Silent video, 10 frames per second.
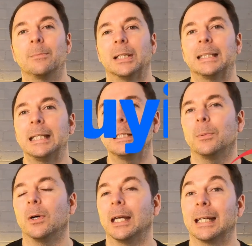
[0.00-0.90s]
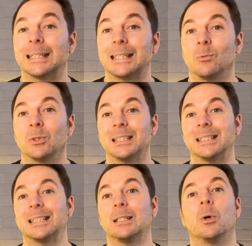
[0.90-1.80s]
by Geekbuying as they wanted to
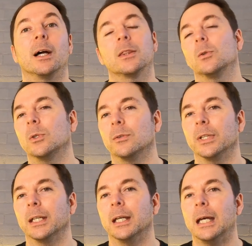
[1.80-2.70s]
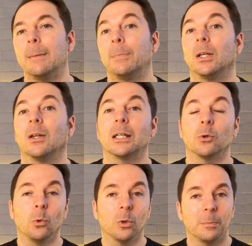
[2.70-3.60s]
see what I thought of it, but like
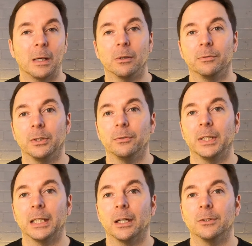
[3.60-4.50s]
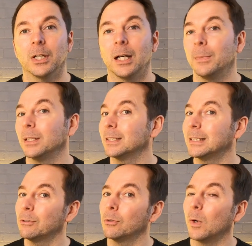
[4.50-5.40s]
all of my review videos, I'm under
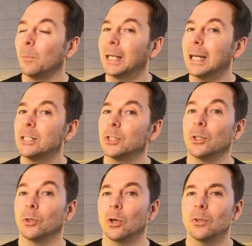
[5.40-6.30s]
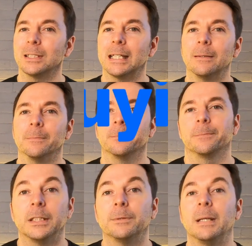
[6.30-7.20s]
zero obligation on content.
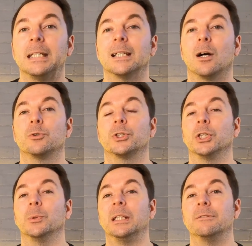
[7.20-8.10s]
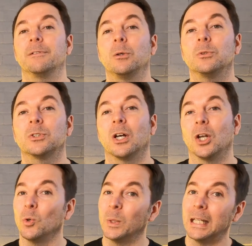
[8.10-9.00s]
This means that I'll show you any faults
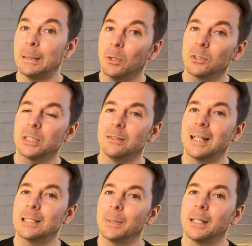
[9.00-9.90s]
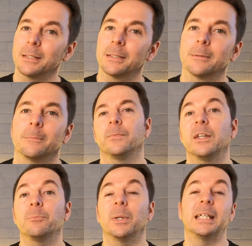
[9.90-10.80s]
along with any positive aspects.
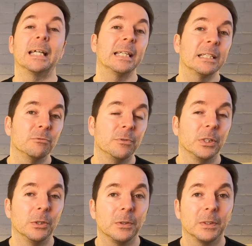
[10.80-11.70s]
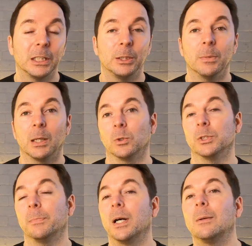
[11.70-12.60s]
If by the end of this review you think you might want
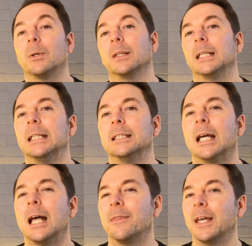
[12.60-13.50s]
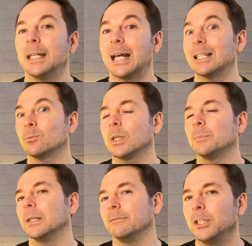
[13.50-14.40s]
to buy one of these, then as one of
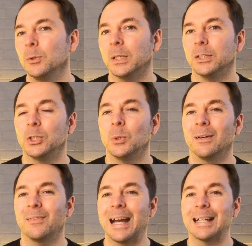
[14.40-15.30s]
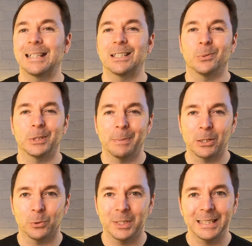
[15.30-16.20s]
my viewers, you have access to a
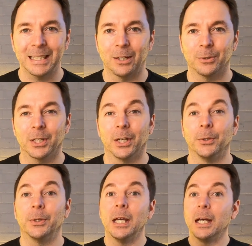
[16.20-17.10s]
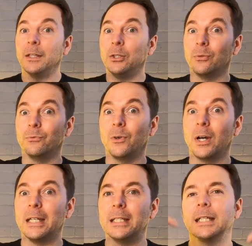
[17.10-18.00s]
special discount code that you can
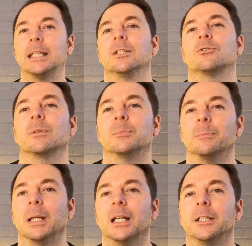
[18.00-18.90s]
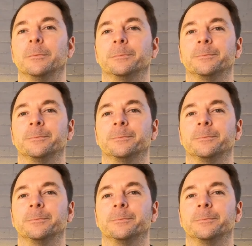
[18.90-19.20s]
find in the description below.